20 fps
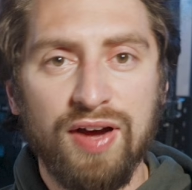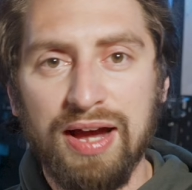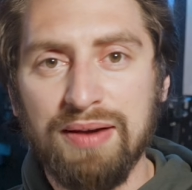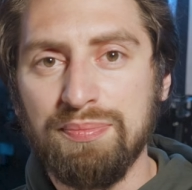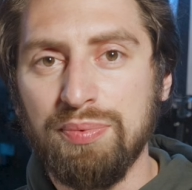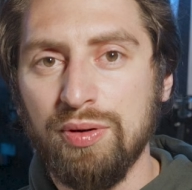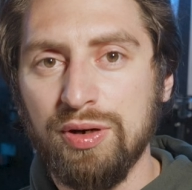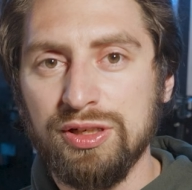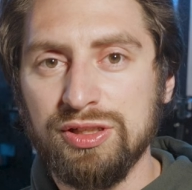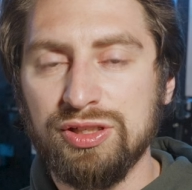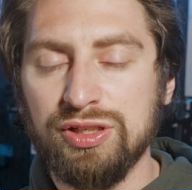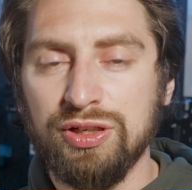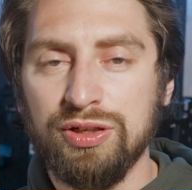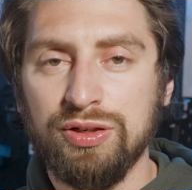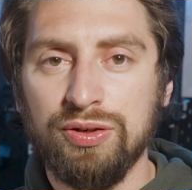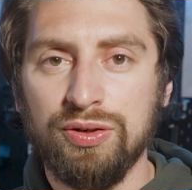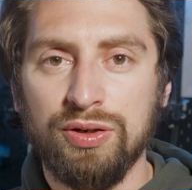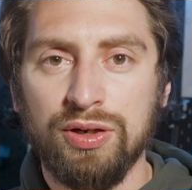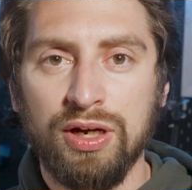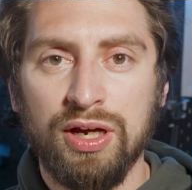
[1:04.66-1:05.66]

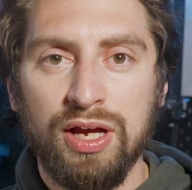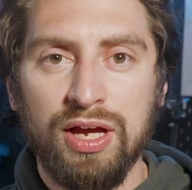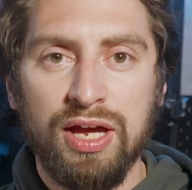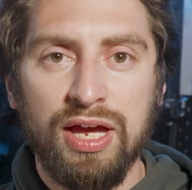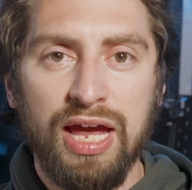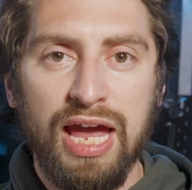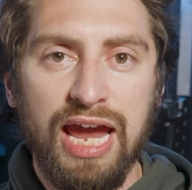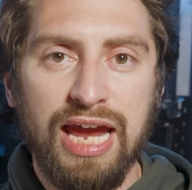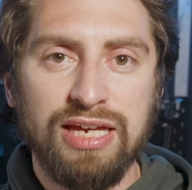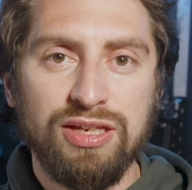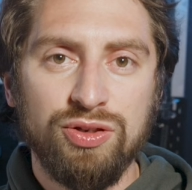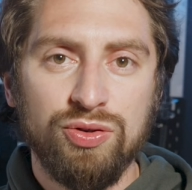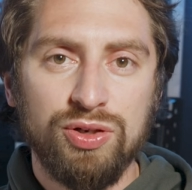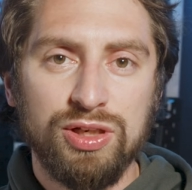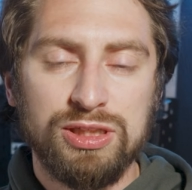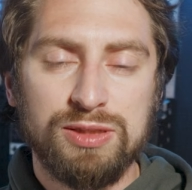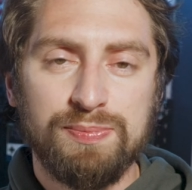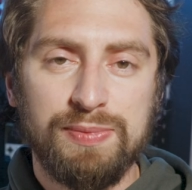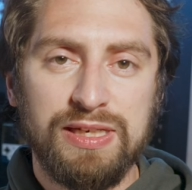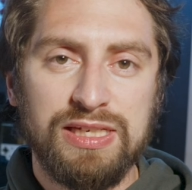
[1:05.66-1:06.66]
5.2, a
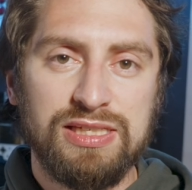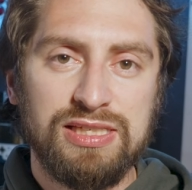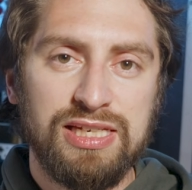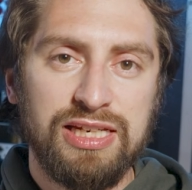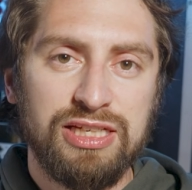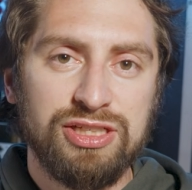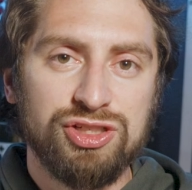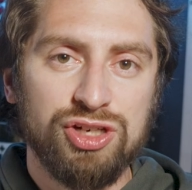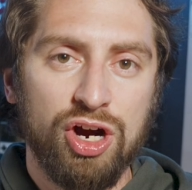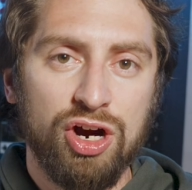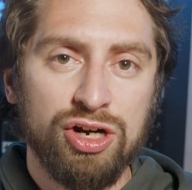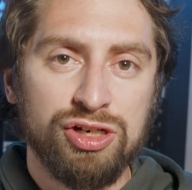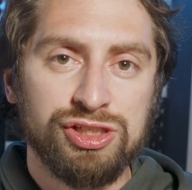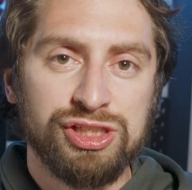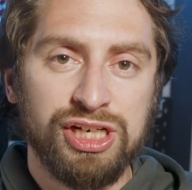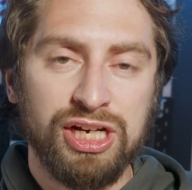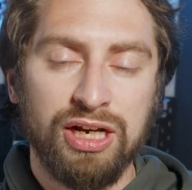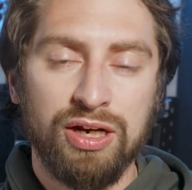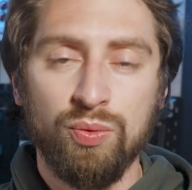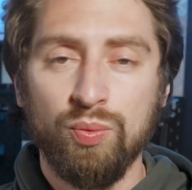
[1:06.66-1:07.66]
USB-C
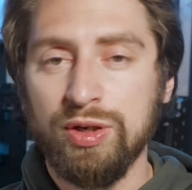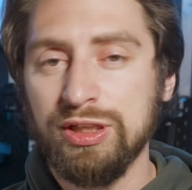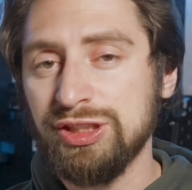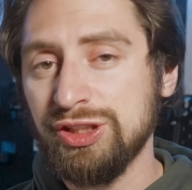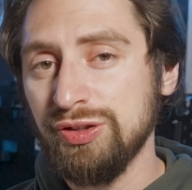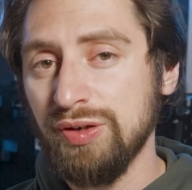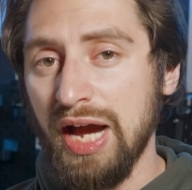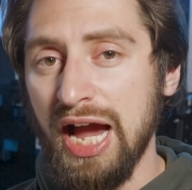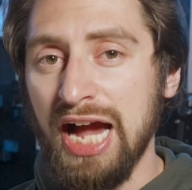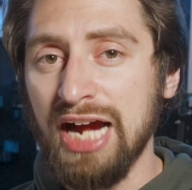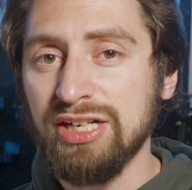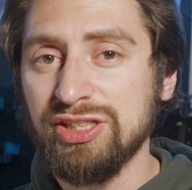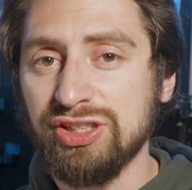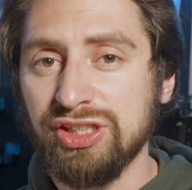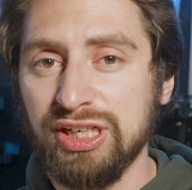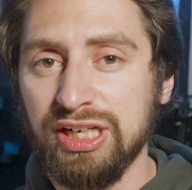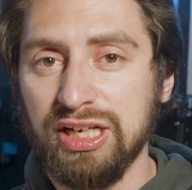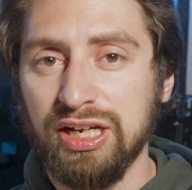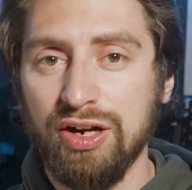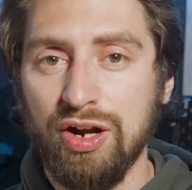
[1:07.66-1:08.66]
charging, which you
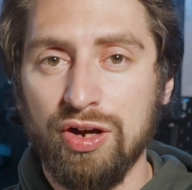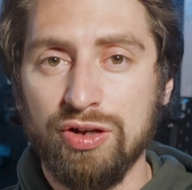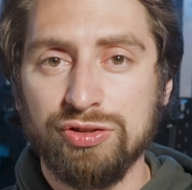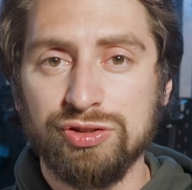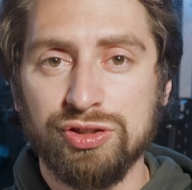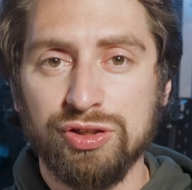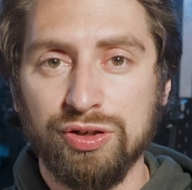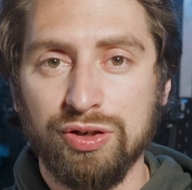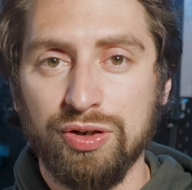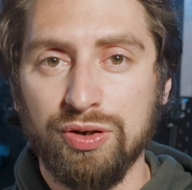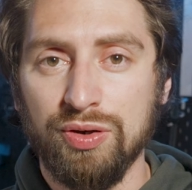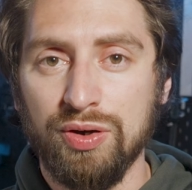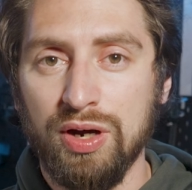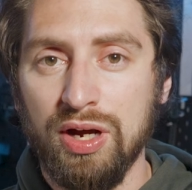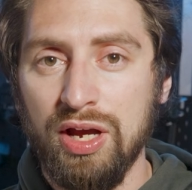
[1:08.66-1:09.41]
actually can also